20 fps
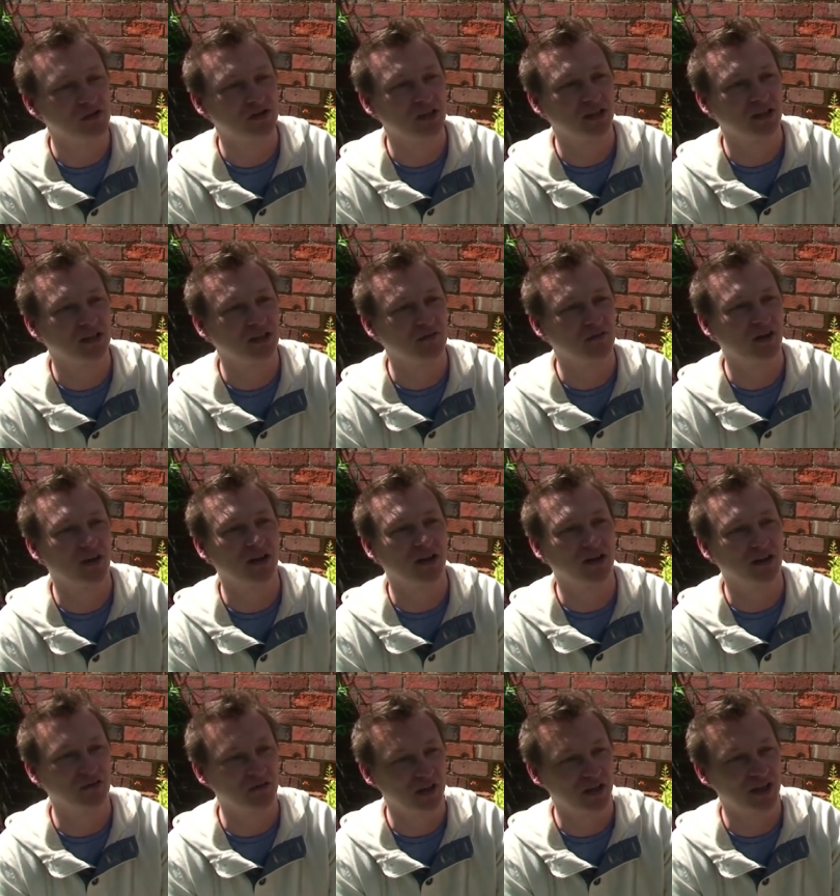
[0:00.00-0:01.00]
you suddenly
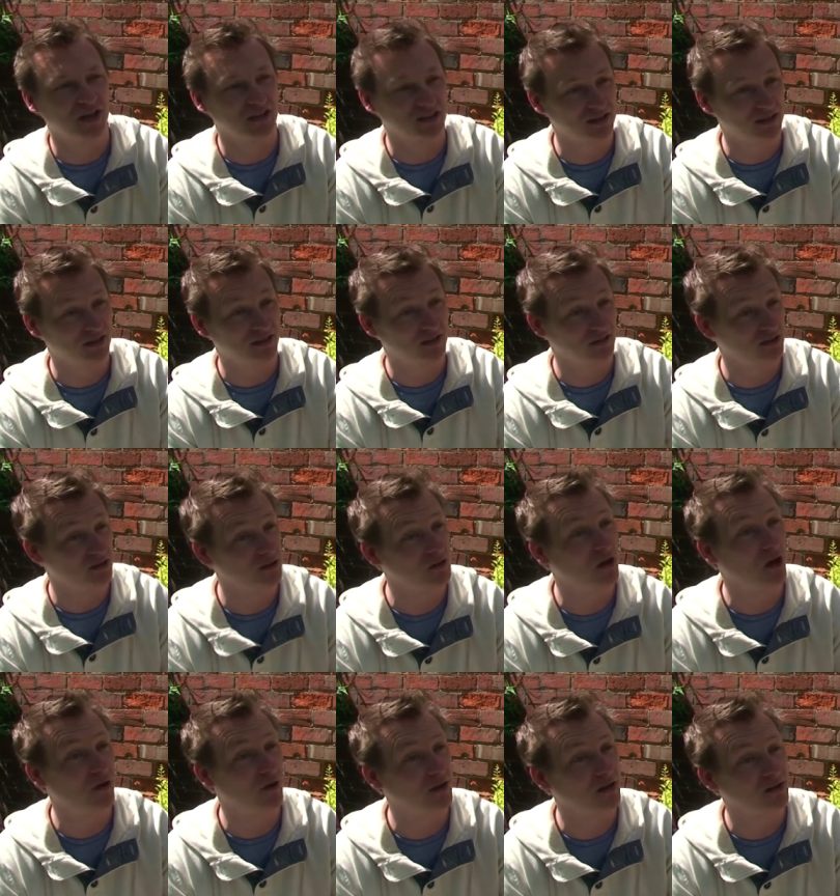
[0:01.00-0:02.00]
finally have clicked it and you
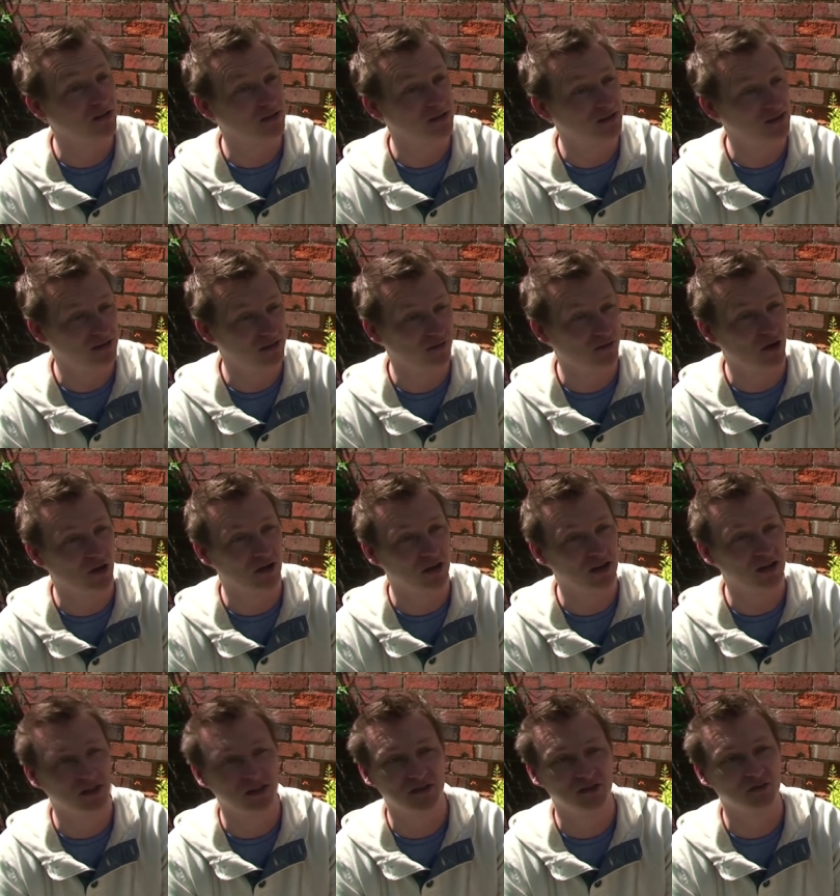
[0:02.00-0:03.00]
know it and you've got
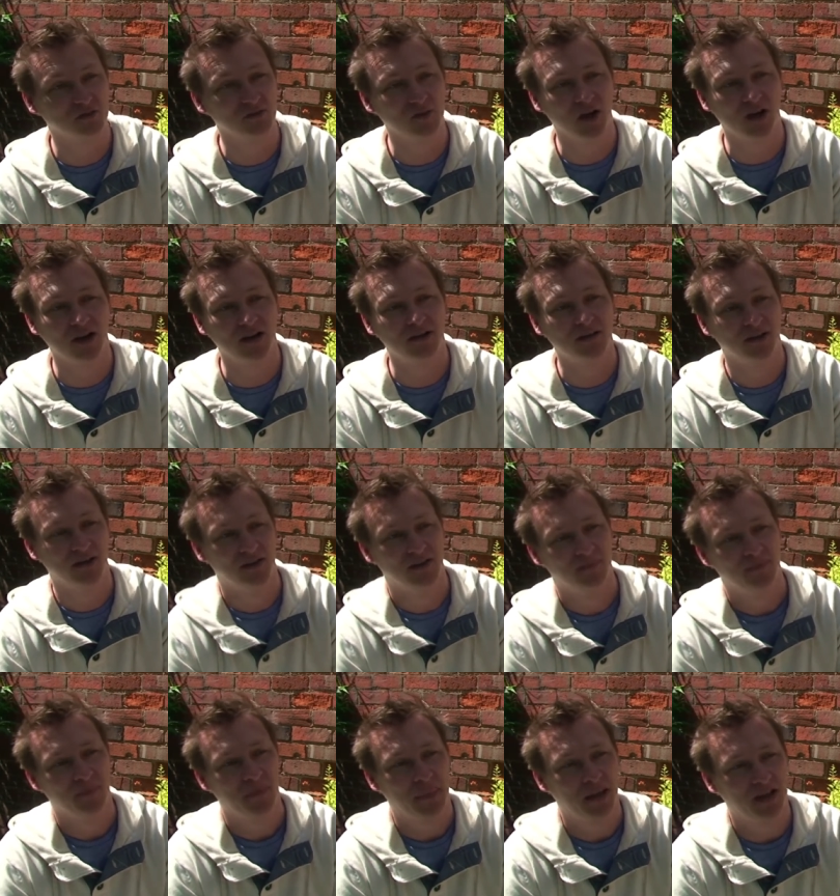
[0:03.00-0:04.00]
it and it's all right.
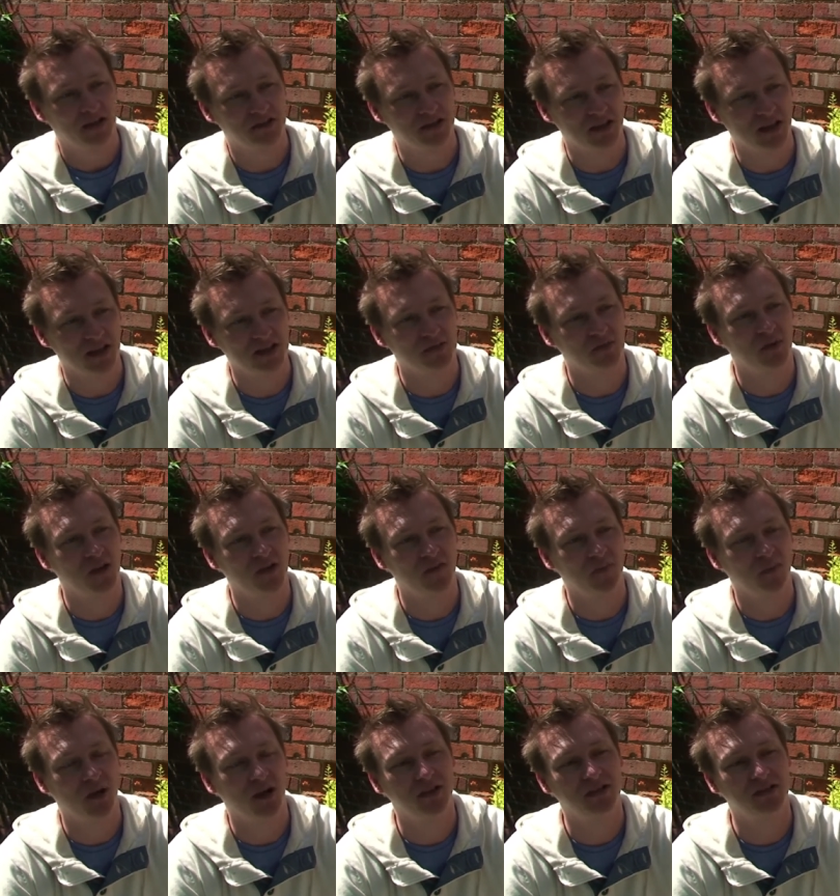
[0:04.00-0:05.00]
So that's a way of
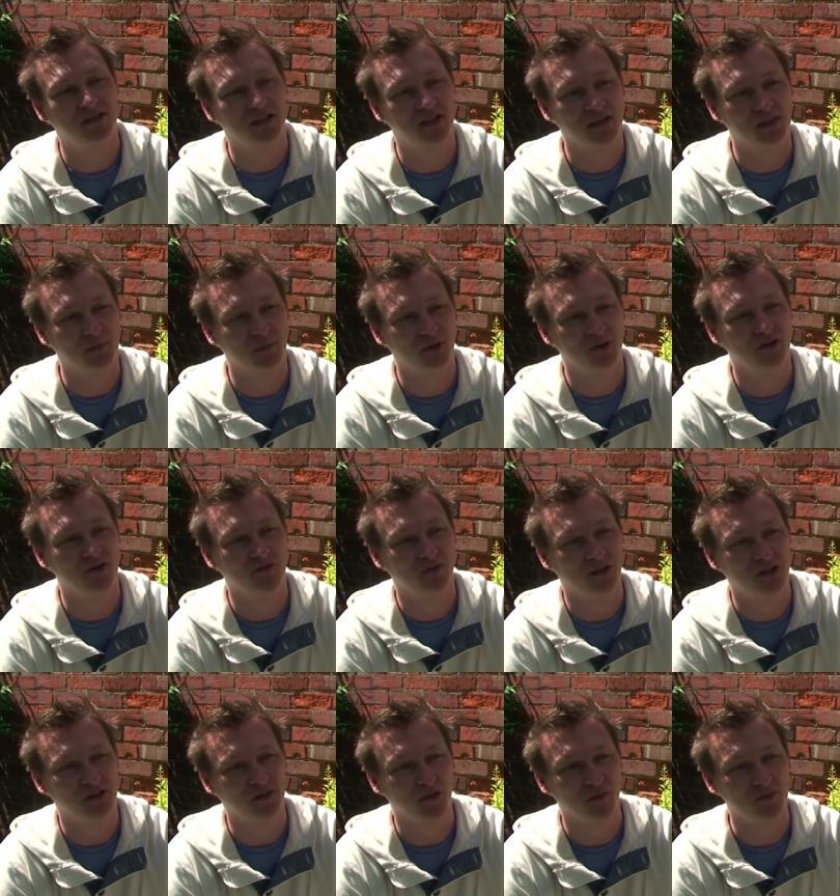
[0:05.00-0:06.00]
practicing
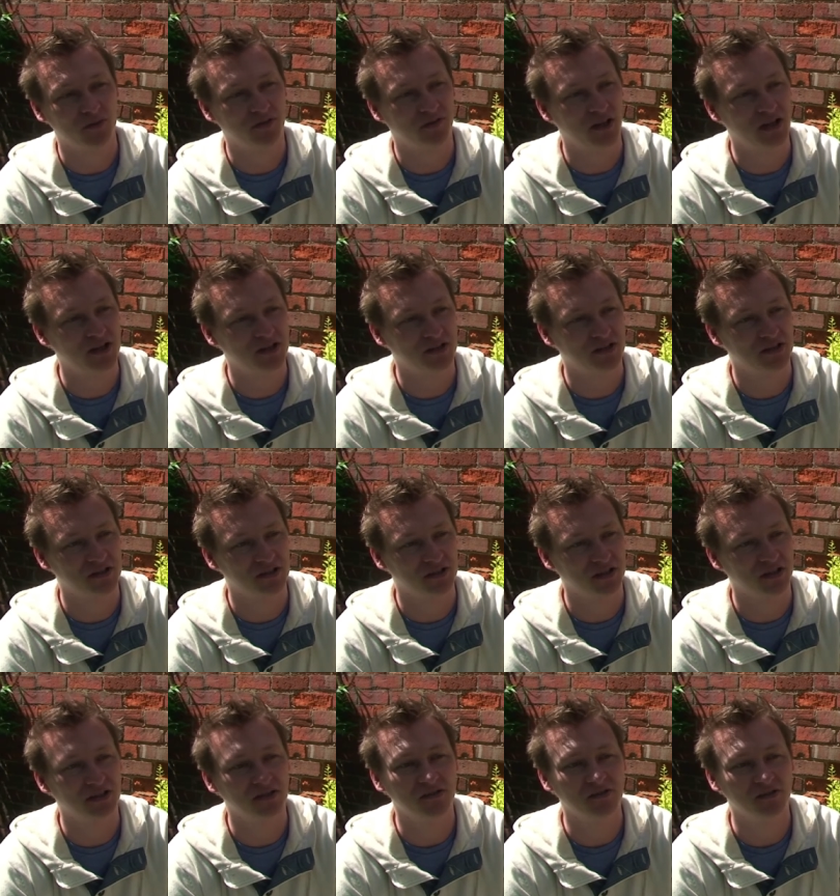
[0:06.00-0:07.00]
improving your observation
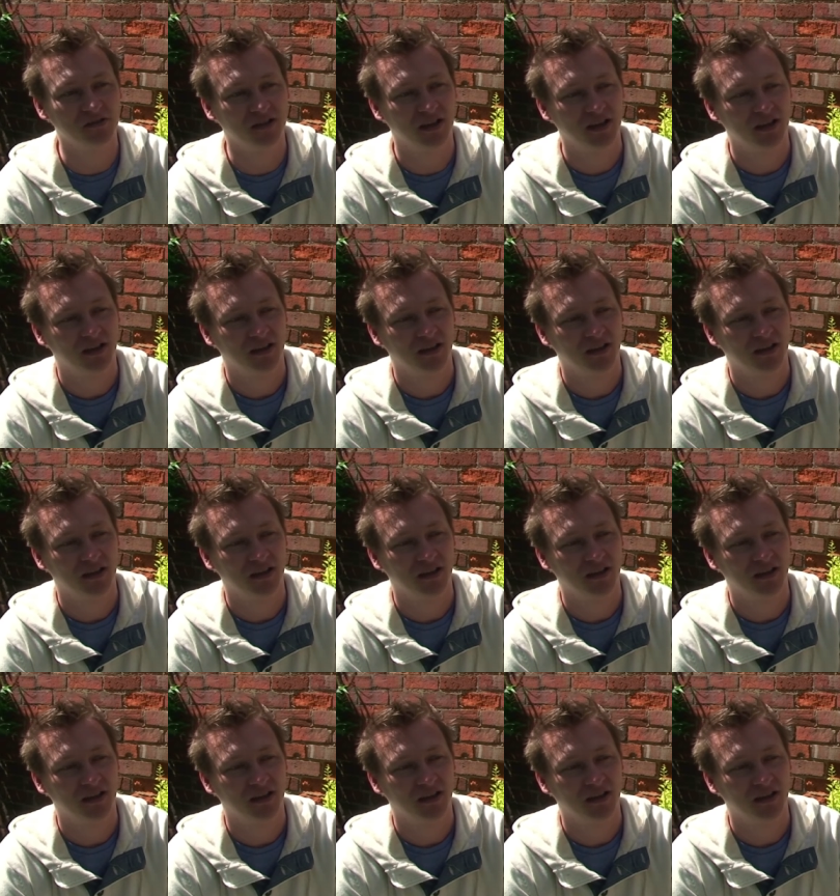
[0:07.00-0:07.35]
skills